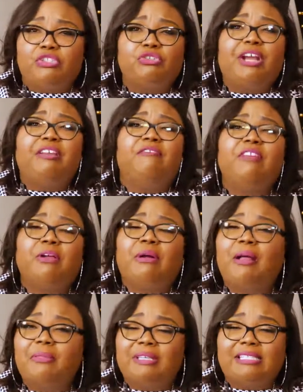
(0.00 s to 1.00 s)
you're trying to figure
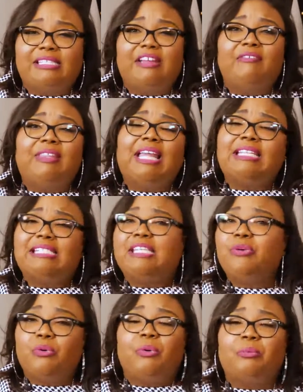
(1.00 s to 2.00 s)
out this stuff, and that
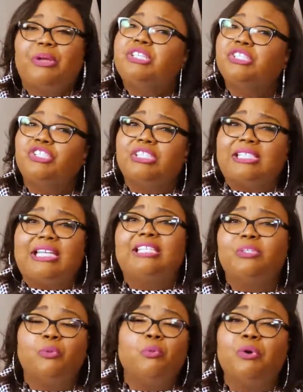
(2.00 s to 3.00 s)
C corporation just
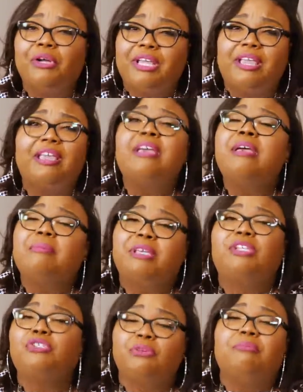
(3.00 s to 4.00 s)
isn't working
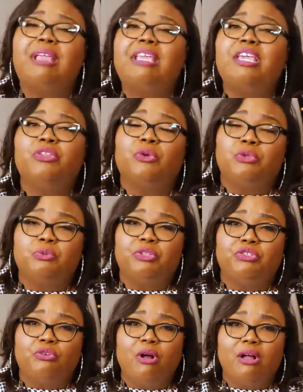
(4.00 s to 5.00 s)
because you're making those
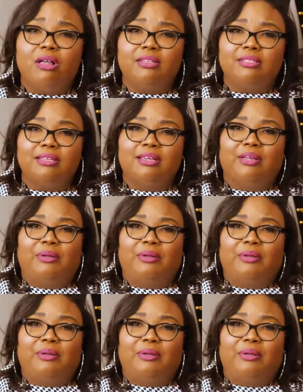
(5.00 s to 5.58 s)
withdrawals.